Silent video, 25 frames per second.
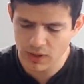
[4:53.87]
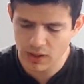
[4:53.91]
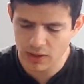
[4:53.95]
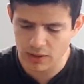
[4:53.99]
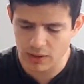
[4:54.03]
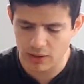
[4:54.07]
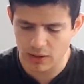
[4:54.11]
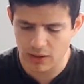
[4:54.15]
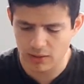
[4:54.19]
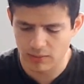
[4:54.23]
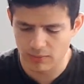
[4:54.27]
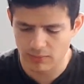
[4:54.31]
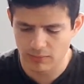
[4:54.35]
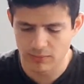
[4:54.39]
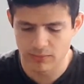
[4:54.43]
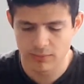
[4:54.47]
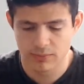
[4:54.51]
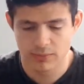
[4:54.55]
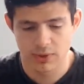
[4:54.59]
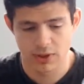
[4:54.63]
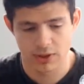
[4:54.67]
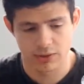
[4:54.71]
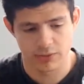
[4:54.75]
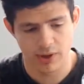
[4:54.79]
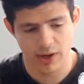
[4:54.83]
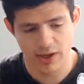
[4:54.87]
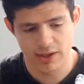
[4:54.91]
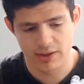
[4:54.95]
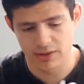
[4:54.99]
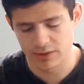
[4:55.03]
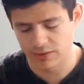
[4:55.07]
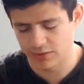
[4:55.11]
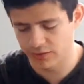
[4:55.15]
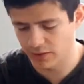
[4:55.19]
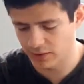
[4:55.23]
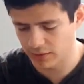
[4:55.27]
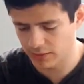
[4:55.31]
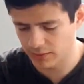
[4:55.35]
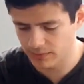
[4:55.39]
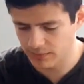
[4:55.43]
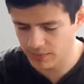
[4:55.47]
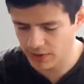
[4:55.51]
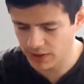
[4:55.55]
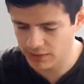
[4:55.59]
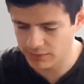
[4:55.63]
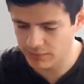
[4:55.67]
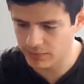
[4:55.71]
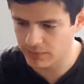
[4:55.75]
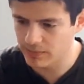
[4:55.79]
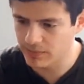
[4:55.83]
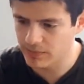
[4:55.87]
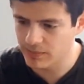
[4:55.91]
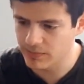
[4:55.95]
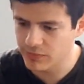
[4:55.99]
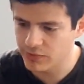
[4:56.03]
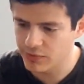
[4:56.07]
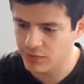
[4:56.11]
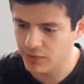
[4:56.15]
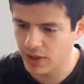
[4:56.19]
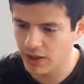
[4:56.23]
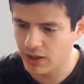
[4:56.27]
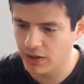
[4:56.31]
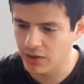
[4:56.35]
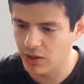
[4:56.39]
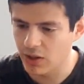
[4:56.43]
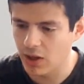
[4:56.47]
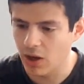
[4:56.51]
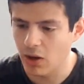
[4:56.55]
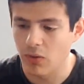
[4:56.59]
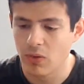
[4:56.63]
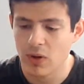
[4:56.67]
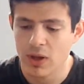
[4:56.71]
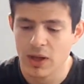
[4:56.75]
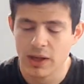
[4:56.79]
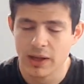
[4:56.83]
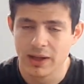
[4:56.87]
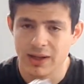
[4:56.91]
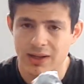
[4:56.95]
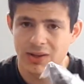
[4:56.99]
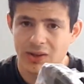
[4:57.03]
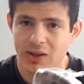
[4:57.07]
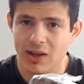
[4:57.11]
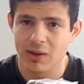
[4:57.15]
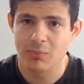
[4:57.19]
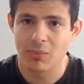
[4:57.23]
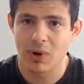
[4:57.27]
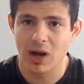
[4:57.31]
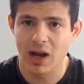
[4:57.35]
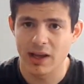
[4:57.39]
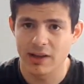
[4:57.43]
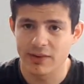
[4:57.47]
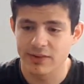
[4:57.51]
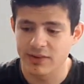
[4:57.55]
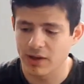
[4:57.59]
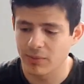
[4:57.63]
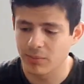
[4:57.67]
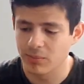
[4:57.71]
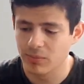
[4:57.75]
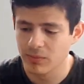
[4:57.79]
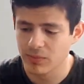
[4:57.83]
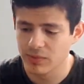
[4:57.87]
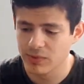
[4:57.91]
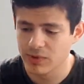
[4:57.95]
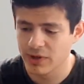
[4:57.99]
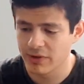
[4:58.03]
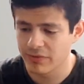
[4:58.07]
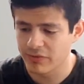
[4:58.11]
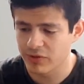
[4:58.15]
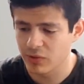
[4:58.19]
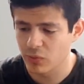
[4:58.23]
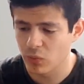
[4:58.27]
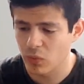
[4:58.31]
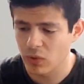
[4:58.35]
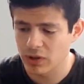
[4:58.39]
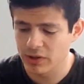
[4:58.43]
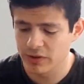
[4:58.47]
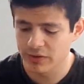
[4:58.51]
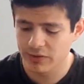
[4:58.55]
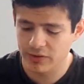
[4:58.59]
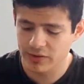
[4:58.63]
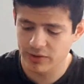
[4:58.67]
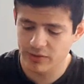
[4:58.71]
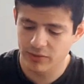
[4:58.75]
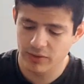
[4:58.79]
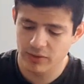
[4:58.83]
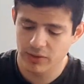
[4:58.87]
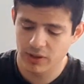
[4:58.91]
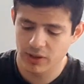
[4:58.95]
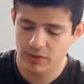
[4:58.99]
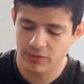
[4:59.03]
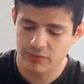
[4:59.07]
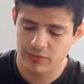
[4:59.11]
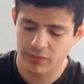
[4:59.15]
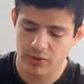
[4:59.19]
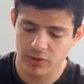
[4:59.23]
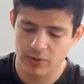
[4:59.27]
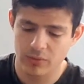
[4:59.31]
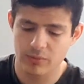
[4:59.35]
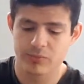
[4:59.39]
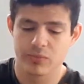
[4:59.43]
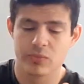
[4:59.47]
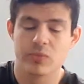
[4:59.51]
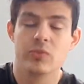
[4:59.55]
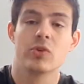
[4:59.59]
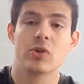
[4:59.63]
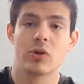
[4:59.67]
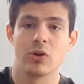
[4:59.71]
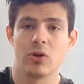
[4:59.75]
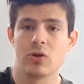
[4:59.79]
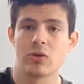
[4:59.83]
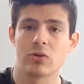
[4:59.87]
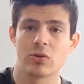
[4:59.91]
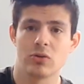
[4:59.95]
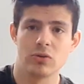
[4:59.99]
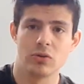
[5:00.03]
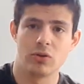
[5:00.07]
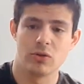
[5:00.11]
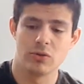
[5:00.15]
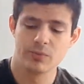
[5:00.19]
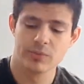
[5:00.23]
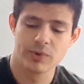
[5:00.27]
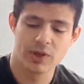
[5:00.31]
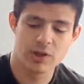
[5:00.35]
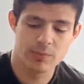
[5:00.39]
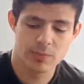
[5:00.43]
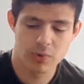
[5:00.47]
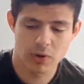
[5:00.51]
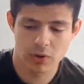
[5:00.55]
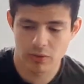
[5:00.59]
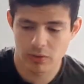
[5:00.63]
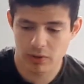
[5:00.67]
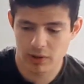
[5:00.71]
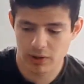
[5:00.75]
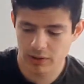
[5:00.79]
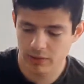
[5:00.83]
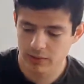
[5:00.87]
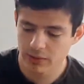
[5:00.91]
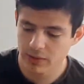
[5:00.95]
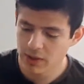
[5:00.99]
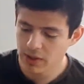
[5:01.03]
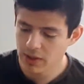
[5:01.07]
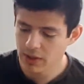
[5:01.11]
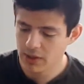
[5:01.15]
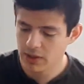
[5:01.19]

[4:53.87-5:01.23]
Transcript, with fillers: um, a grinder, so it's ready to go. You can buy different ones from your local Home Depot or